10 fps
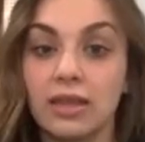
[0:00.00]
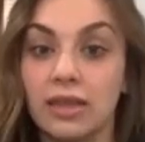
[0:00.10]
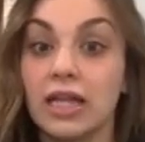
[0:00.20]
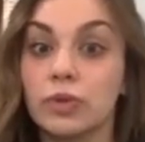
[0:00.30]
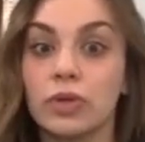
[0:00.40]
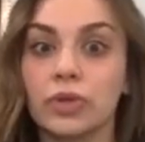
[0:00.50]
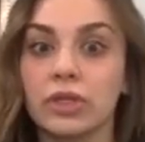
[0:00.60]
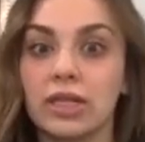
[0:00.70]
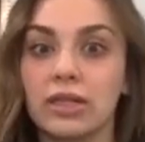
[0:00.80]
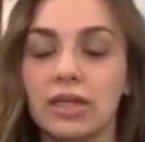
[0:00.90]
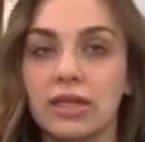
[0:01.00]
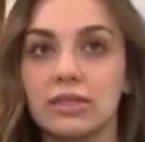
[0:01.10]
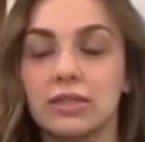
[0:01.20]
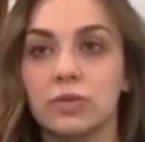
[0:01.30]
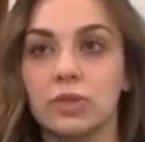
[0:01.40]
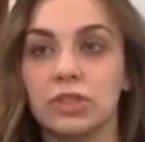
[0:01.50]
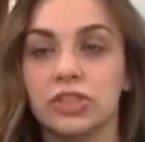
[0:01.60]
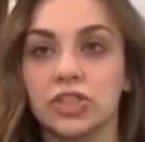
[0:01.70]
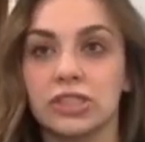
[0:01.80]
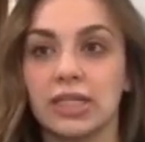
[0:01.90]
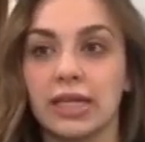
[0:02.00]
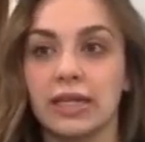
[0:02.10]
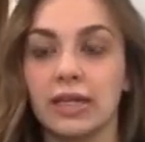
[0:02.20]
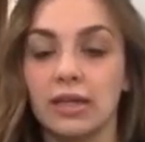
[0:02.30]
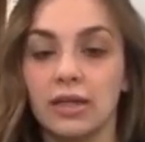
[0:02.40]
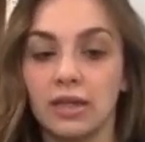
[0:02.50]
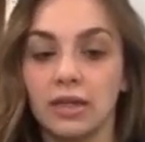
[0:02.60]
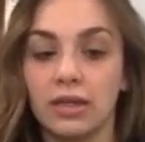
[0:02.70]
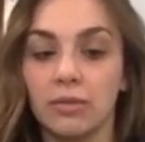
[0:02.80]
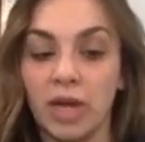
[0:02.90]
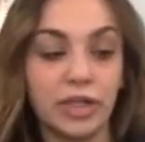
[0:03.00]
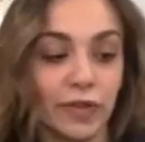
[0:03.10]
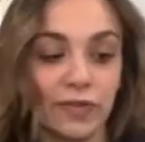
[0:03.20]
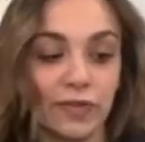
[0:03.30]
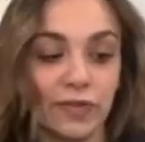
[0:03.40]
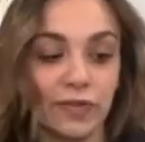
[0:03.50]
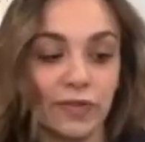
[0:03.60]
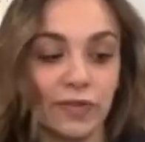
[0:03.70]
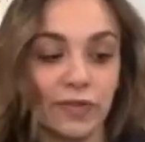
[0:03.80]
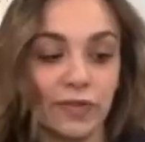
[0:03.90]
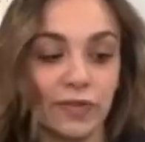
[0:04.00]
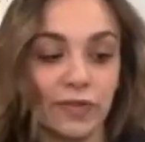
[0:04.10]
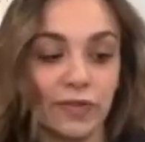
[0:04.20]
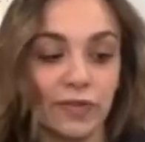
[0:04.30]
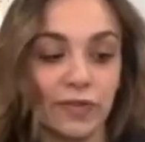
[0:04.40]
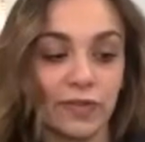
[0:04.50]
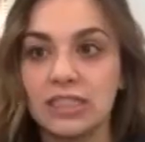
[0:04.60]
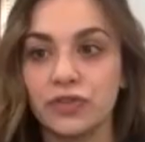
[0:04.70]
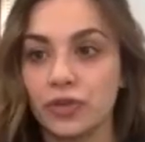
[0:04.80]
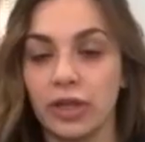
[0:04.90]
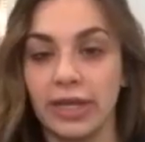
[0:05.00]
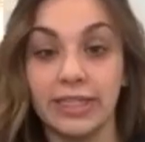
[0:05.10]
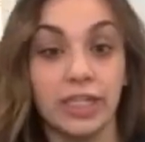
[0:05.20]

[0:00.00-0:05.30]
that's what really clicked, was just like, my nerves have been sensitized for like